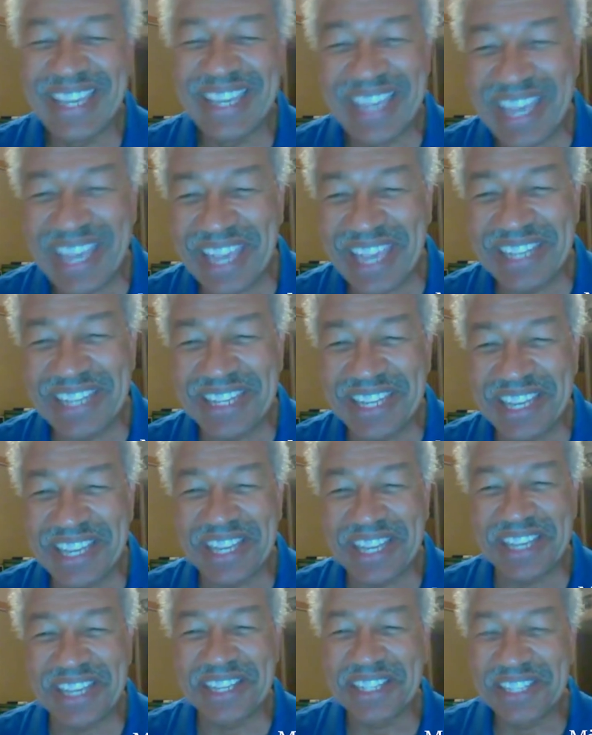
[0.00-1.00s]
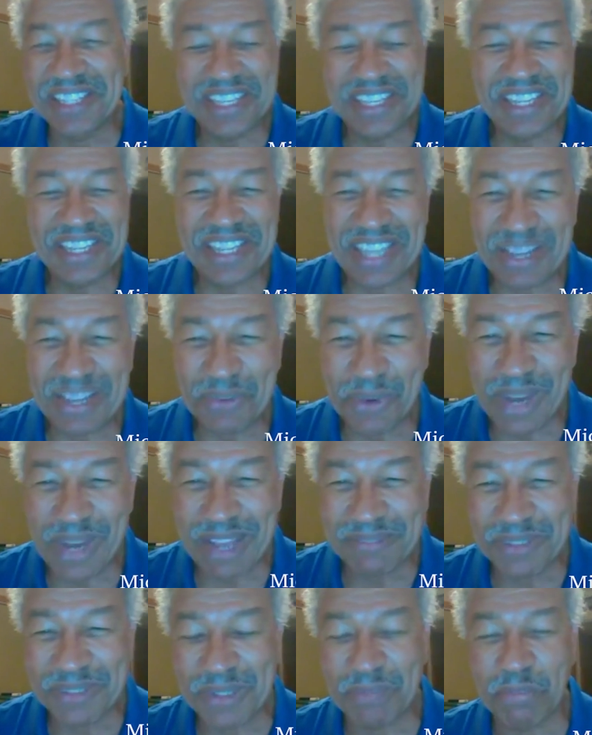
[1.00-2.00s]
and and we'll
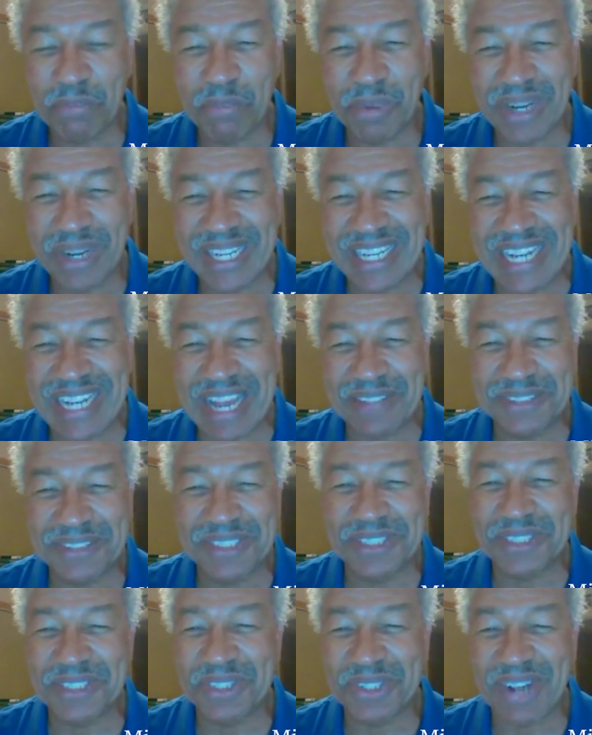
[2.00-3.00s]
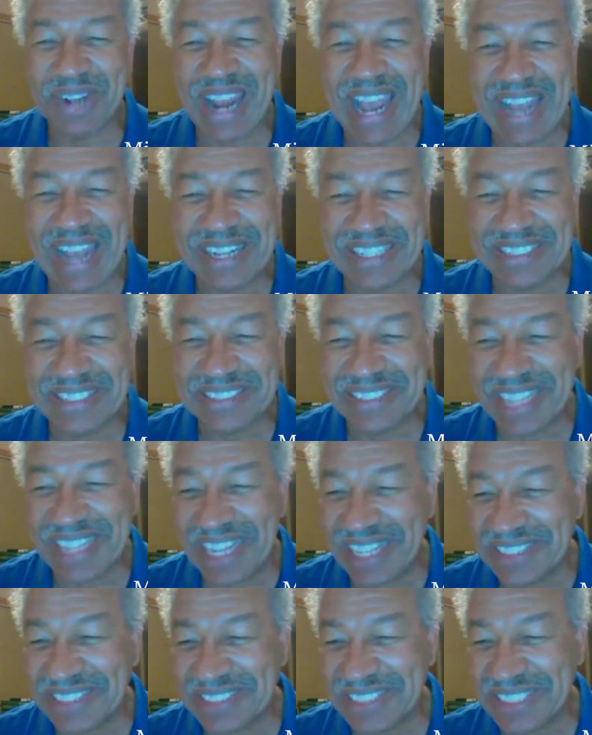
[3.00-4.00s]
have to bring it out to the track
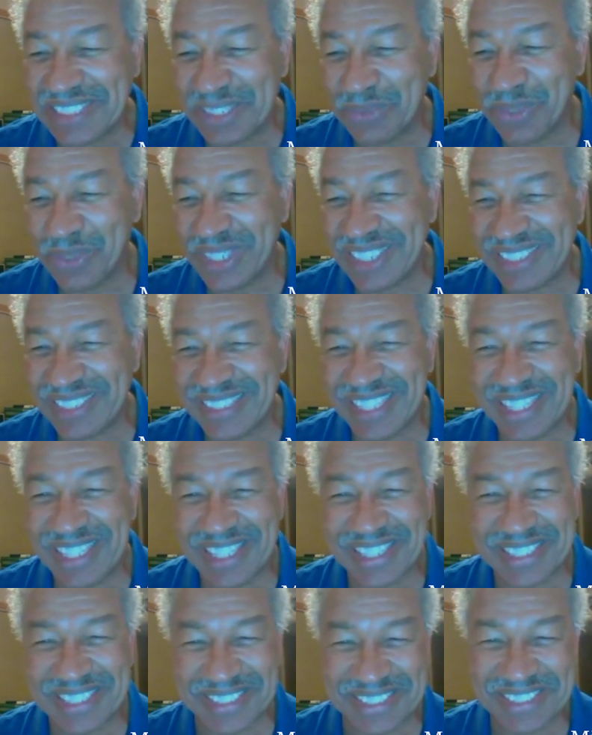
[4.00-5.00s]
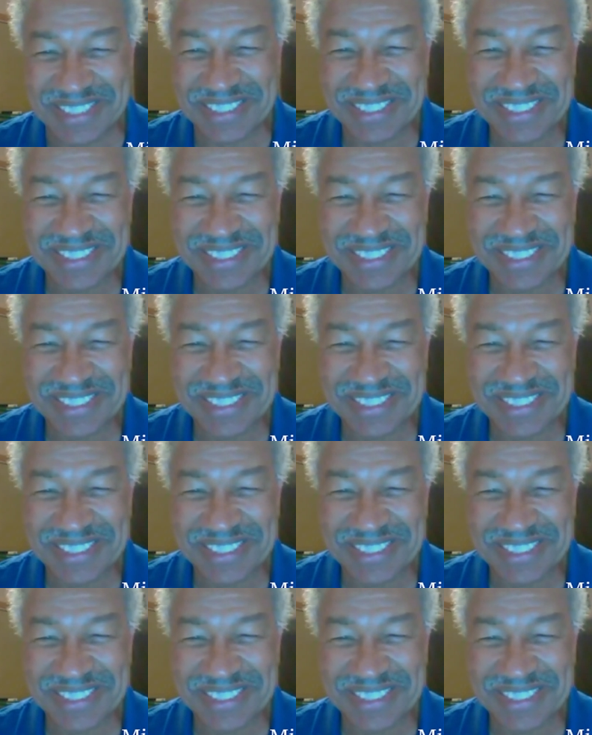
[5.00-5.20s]
and see what it does.